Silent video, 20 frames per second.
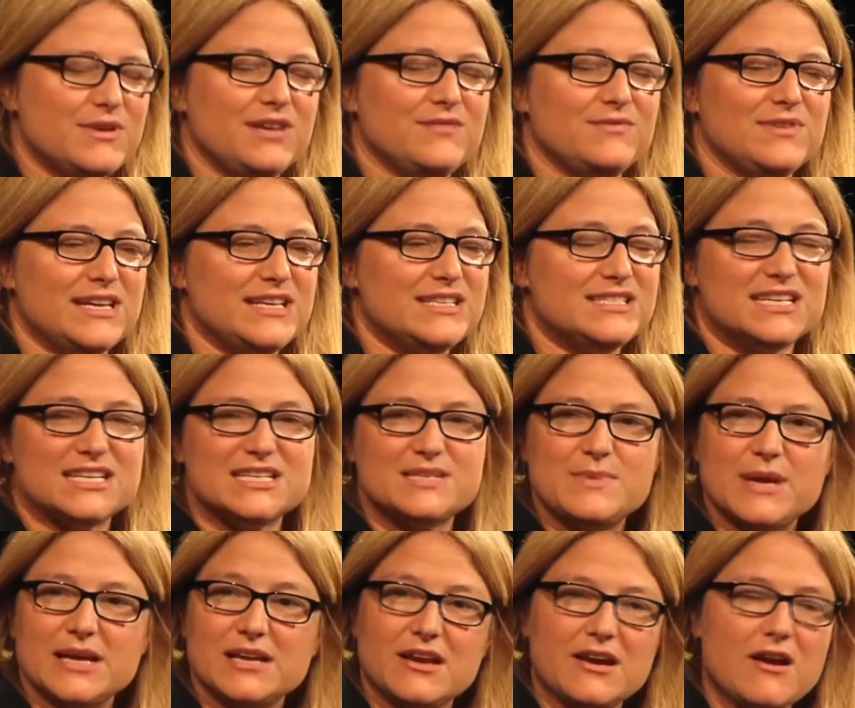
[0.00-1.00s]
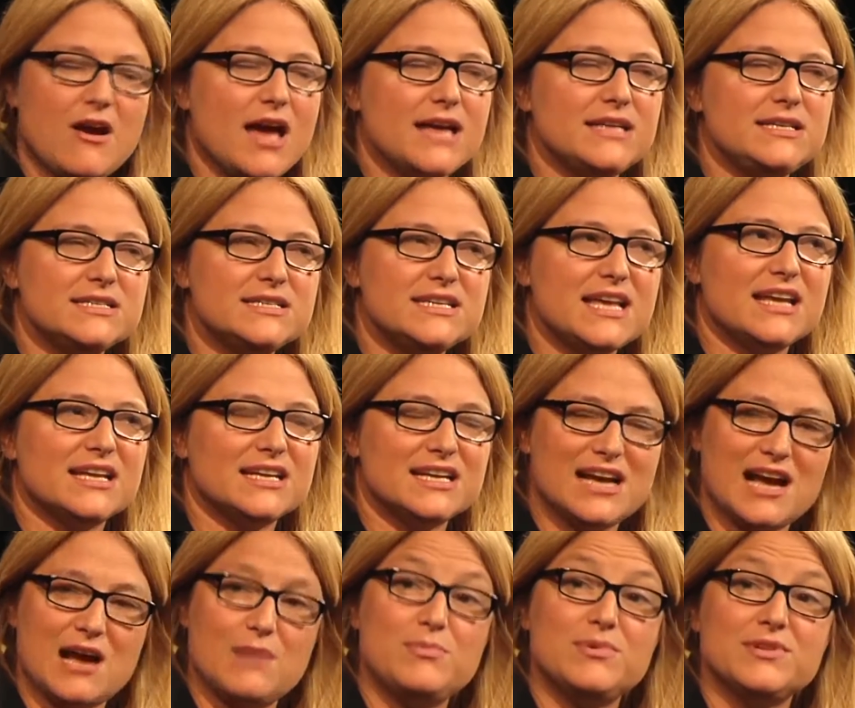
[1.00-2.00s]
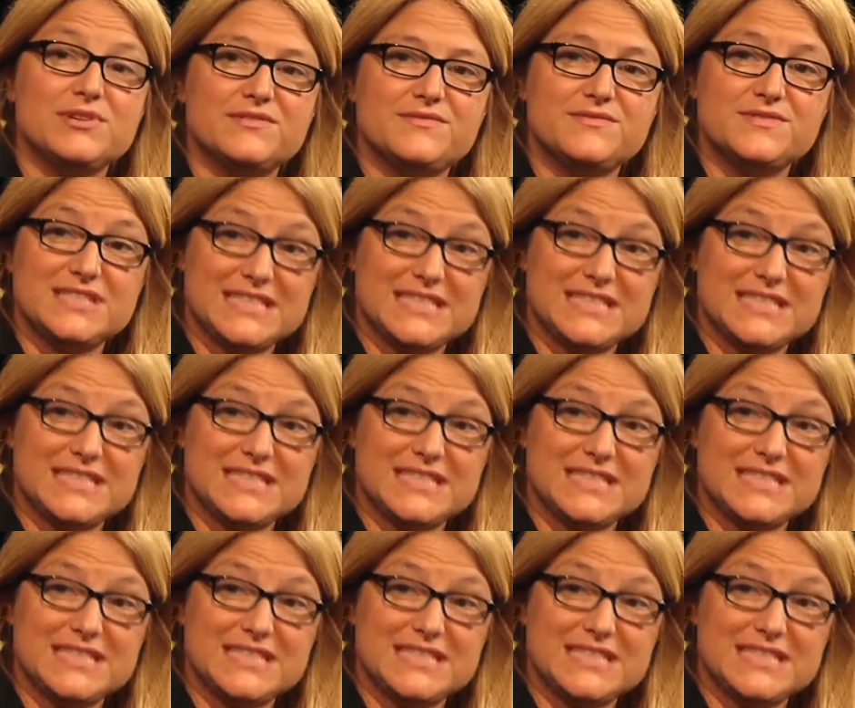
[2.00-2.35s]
kind of least expect. Like I just had a couple of